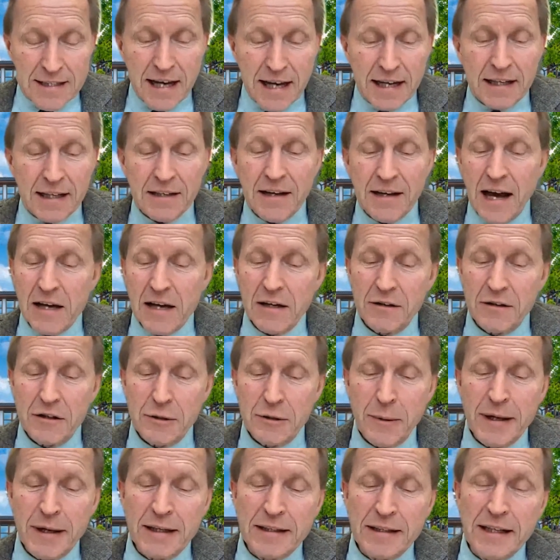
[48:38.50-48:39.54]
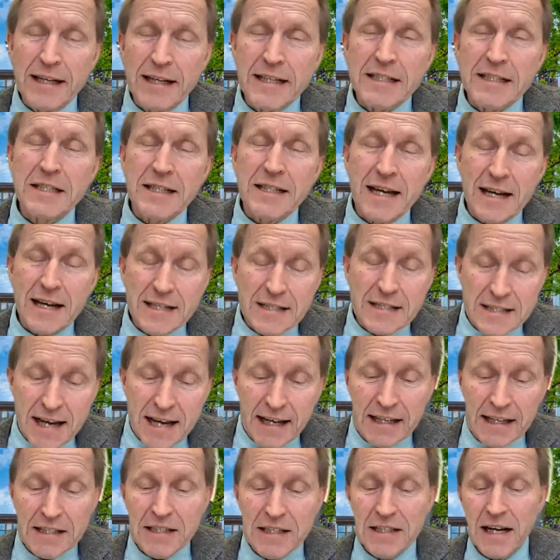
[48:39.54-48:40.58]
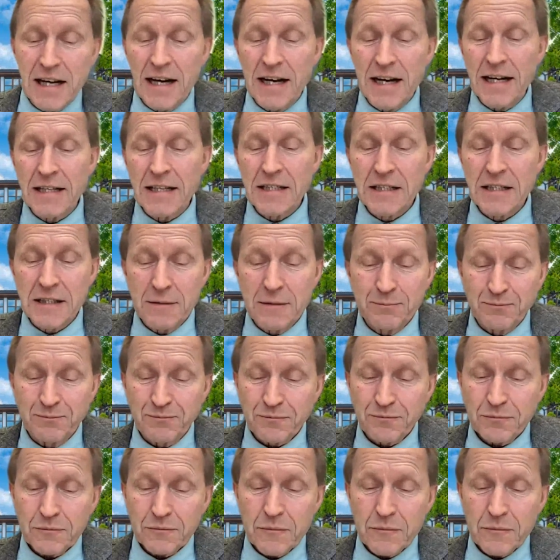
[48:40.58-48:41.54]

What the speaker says: a second humanities, a second science,